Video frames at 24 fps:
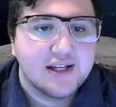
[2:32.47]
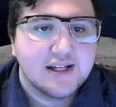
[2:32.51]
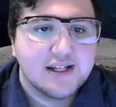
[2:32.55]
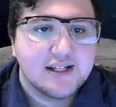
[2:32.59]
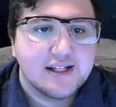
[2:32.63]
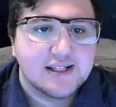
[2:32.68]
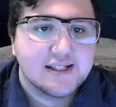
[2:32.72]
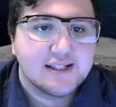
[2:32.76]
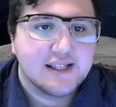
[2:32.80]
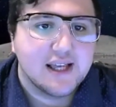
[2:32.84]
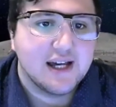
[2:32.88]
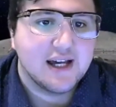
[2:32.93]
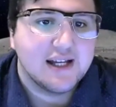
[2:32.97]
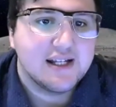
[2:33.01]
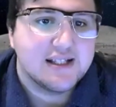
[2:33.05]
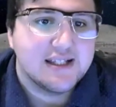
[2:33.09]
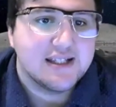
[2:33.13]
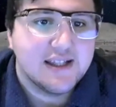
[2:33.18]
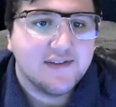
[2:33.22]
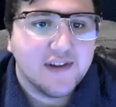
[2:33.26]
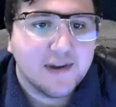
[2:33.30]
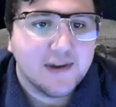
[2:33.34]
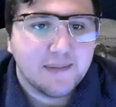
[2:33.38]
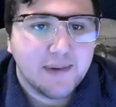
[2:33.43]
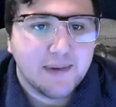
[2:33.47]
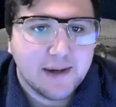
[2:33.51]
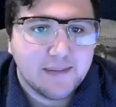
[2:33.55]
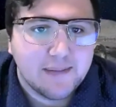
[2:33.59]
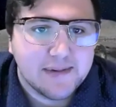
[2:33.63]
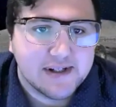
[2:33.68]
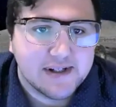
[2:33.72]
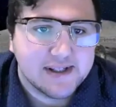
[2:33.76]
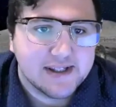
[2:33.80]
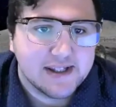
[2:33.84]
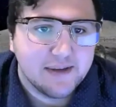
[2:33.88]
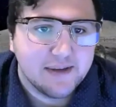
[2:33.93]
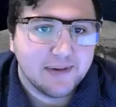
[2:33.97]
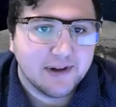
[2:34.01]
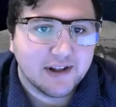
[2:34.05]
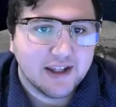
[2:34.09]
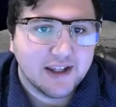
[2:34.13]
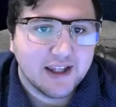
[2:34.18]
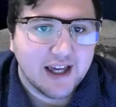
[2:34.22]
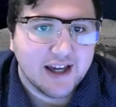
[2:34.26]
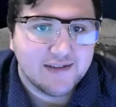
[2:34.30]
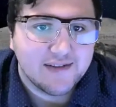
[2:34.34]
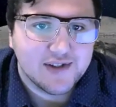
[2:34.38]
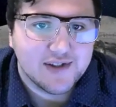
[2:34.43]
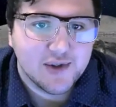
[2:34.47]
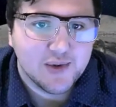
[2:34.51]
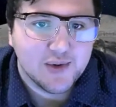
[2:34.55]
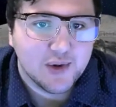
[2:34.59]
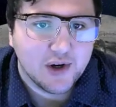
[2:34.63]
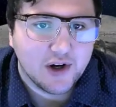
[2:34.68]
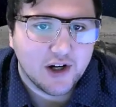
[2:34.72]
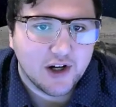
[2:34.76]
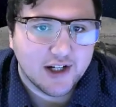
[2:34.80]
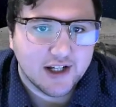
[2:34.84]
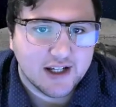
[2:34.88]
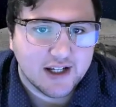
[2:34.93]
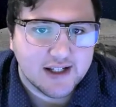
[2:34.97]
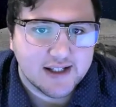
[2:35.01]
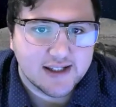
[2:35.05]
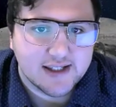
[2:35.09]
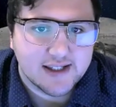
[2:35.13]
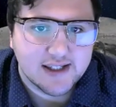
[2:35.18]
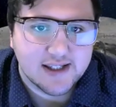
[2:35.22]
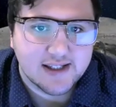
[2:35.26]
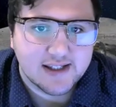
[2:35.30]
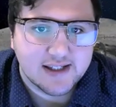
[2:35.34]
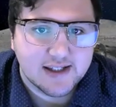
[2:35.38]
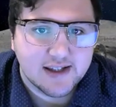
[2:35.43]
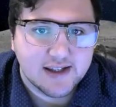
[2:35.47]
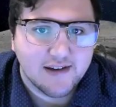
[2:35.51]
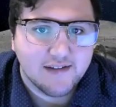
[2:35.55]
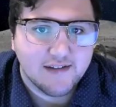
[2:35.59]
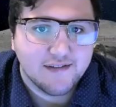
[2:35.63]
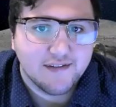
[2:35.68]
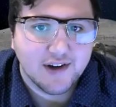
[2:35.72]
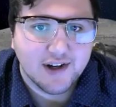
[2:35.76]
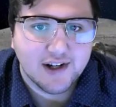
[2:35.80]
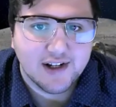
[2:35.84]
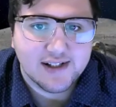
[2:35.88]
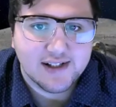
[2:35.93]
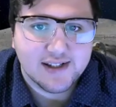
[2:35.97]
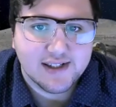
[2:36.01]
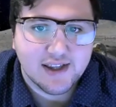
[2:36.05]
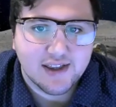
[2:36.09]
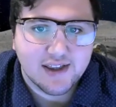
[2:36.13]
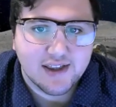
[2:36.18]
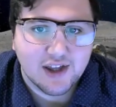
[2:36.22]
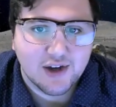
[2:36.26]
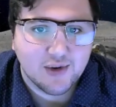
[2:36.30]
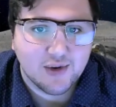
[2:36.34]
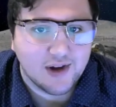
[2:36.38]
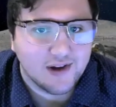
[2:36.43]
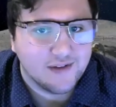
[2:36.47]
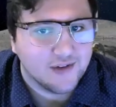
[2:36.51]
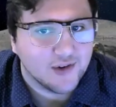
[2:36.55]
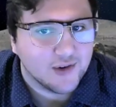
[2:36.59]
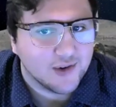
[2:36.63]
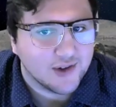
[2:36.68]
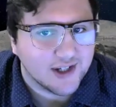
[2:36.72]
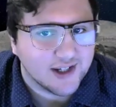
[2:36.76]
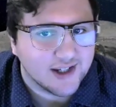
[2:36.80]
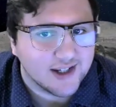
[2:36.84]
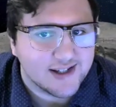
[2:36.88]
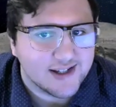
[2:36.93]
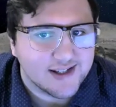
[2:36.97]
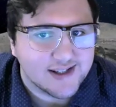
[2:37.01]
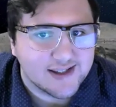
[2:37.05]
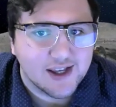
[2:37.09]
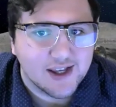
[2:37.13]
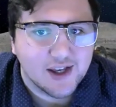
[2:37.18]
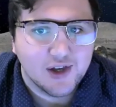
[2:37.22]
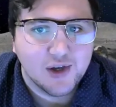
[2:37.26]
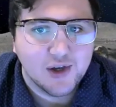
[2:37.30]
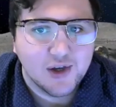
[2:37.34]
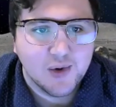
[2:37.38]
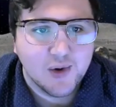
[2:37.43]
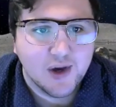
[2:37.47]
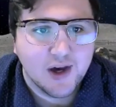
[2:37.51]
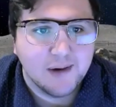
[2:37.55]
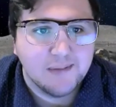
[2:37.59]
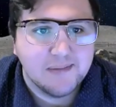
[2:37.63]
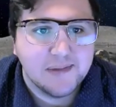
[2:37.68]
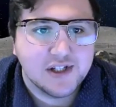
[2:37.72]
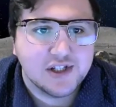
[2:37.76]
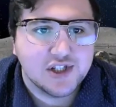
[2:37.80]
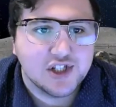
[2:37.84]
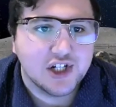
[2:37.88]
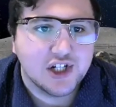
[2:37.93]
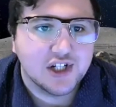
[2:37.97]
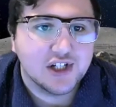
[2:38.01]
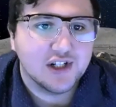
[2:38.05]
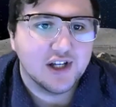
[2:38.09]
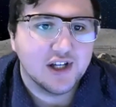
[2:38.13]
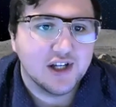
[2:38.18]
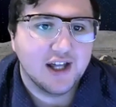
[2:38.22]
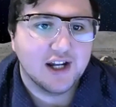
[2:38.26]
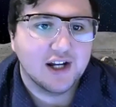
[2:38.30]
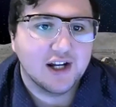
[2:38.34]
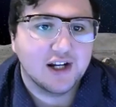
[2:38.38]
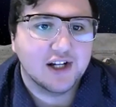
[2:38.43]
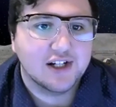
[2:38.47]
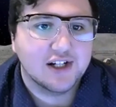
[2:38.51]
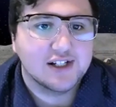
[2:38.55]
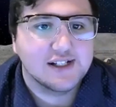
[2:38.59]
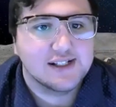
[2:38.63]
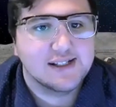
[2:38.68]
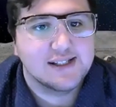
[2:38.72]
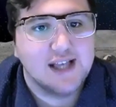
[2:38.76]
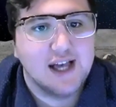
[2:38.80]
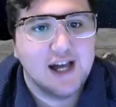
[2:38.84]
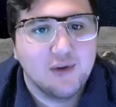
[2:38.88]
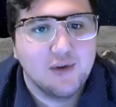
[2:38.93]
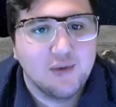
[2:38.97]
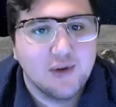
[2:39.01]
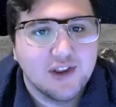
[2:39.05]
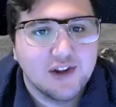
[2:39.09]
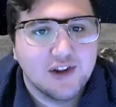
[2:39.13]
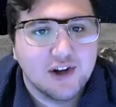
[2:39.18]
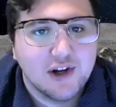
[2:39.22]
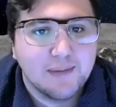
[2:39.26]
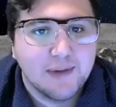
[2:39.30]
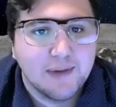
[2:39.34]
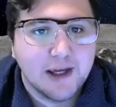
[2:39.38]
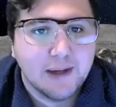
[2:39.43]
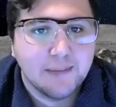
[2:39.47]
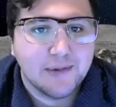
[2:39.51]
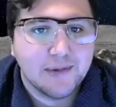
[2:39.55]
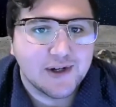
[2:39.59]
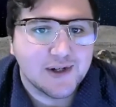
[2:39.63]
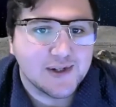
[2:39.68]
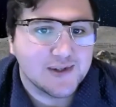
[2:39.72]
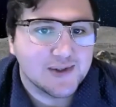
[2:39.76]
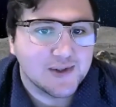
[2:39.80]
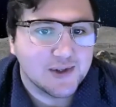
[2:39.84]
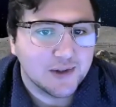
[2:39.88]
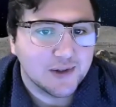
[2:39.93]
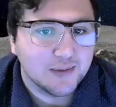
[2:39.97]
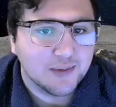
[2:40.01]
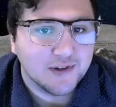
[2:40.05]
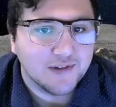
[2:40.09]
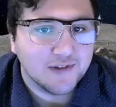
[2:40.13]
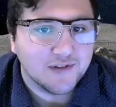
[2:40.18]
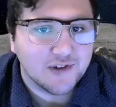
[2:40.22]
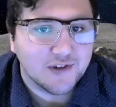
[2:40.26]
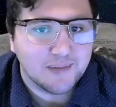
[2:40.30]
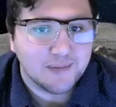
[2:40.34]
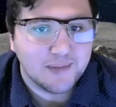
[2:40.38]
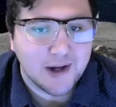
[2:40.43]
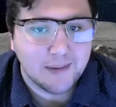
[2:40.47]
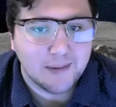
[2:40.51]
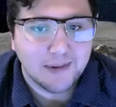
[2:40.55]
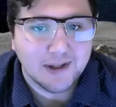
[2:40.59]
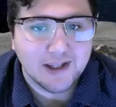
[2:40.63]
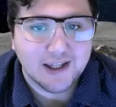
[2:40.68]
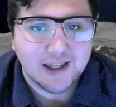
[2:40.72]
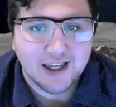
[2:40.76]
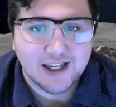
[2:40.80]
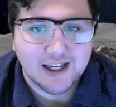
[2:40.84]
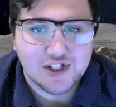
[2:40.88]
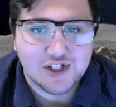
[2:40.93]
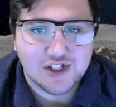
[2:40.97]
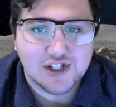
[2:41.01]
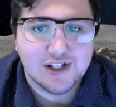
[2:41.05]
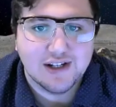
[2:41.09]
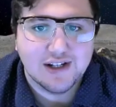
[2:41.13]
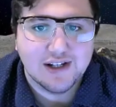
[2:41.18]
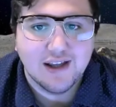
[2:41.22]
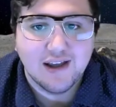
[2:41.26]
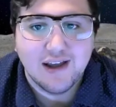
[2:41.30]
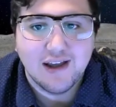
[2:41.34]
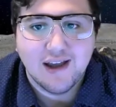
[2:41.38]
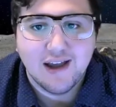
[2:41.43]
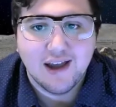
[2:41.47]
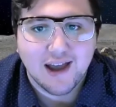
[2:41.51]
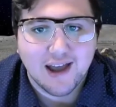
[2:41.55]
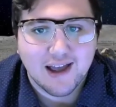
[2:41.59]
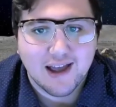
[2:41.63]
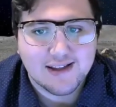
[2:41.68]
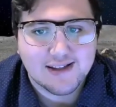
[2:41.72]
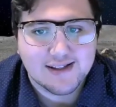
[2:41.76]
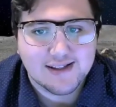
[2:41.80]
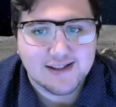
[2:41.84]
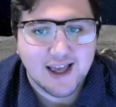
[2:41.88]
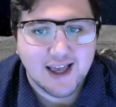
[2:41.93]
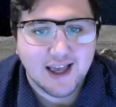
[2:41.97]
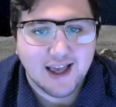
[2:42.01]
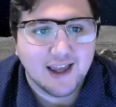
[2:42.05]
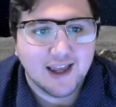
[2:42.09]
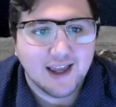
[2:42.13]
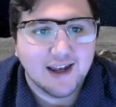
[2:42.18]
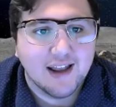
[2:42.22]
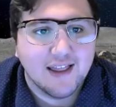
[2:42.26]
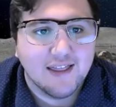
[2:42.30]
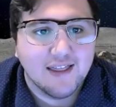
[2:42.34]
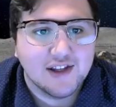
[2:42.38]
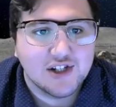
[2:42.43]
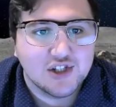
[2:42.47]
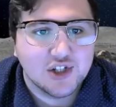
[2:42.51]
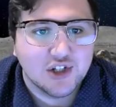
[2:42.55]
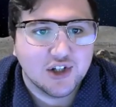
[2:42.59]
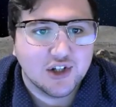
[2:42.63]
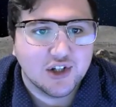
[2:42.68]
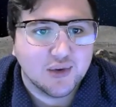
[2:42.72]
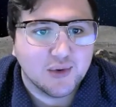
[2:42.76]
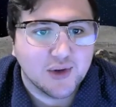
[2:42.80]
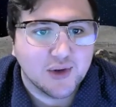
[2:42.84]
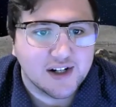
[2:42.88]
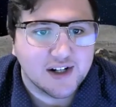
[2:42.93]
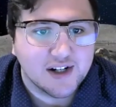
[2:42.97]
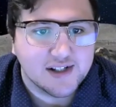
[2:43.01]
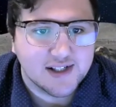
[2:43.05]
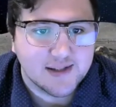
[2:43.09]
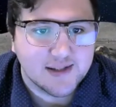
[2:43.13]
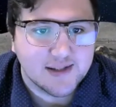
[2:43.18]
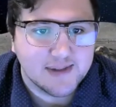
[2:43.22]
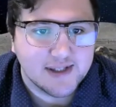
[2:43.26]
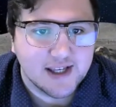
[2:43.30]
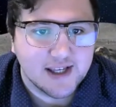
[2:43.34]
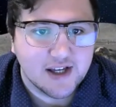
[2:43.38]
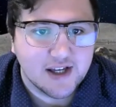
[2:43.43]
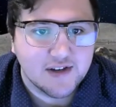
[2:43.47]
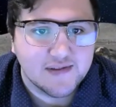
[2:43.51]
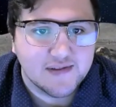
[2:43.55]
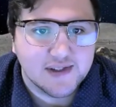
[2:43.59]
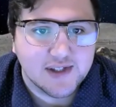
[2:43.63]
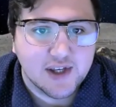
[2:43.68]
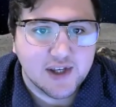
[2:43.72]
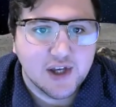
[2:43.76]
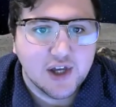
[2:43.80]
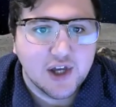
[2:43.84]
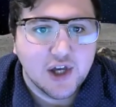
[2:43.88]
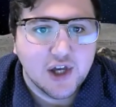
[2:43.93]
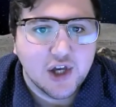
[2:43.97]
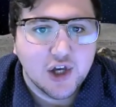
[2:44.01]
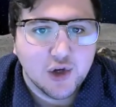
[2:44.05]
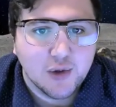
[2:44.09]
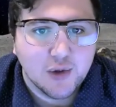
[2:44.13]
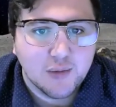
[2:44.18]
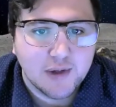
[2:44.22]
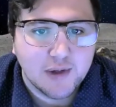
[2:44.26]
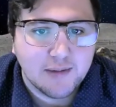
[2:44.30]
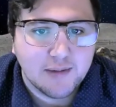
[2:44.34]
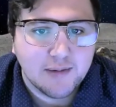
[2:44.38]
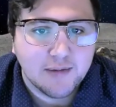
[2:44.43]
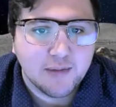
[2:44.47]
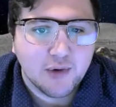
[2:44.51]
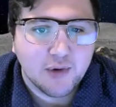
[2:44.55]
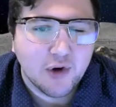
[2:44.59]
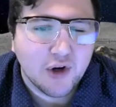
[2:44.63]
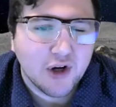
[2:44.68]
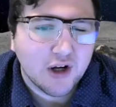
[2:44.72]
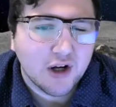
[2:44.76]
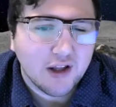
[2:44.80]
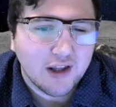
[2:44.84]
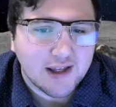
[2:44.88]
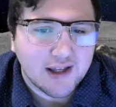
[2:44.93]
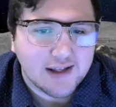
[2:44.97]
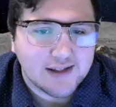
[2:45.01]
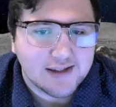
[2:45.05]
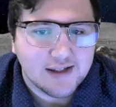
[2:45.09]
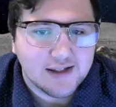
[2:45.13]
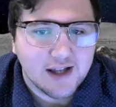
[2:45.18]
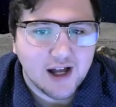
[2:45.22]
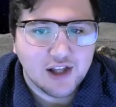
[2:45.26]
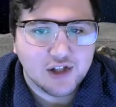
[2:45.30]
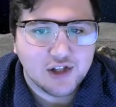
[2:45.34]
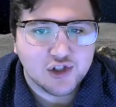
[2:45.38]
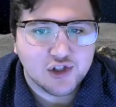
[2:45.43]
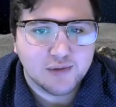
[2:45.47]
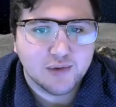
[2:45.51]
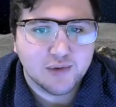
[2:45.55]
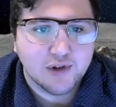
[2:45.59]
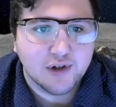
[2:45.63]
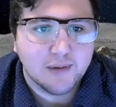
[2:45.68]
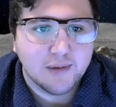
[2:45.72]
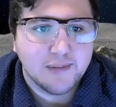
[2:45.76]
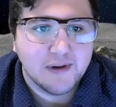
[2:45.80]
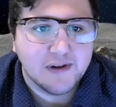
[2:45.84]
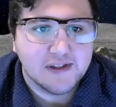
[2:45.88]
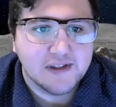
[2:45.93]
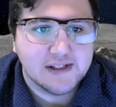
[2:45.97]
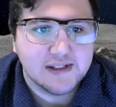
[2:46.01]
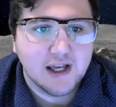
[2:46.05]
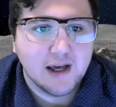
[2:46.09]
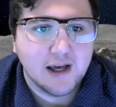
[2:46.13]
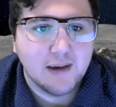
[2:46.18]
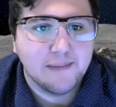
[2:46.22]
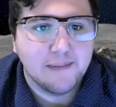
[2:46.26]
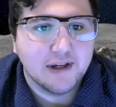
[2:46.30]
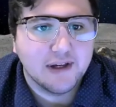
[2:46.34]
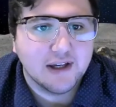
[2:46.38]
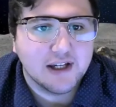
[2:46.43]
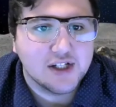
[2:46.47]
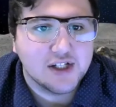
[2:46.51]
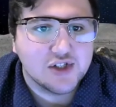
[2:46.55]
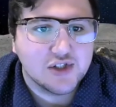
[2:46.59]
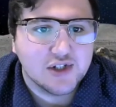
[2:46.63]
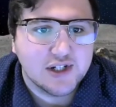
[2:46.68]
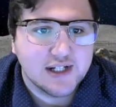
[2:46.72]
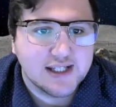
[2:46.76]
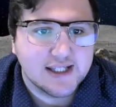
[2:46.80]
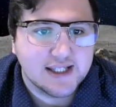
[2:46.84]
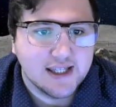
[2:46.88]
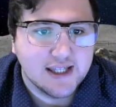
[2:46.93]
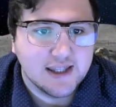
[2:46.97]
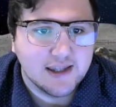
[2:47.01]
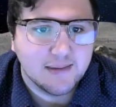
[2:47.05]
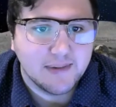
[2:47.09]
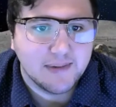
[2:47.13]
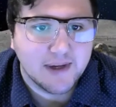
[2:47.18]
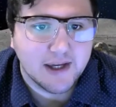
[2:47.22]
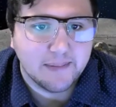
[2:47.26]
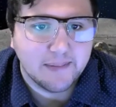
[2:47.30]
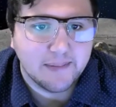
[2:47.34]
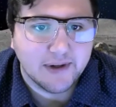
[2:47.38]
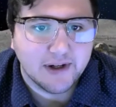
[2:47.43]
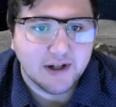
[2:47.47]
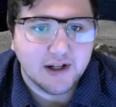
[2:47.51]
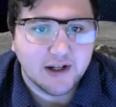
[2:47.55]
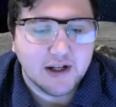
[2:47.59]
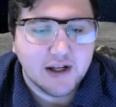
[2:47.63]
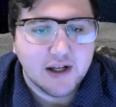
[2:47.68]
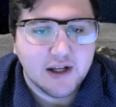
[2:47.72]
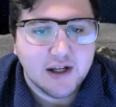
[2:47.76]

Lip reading: Scientific papers typically have 2 audiences. First, the referees, who help the journal editor decide whether a paper is suitable for publication, and second, the journal readers themselves, who may be more or less knowledgeable about the topic addressed in the paper.